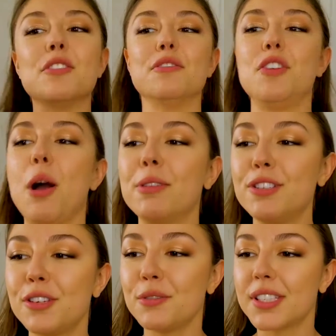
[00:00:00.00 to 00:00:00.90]
Nose job in
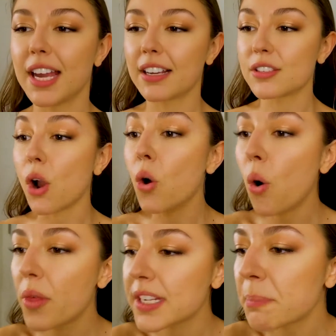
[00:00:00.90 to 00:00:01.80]
2 seconds.
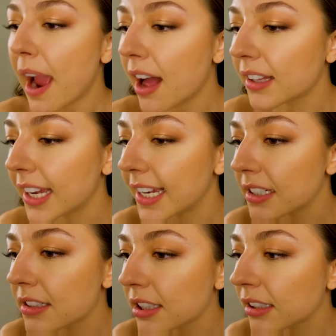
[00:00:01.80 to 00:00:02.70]
Oh, this
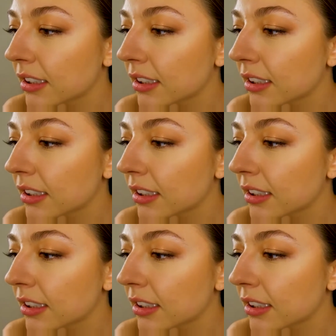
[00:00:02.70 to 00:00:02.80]
palette.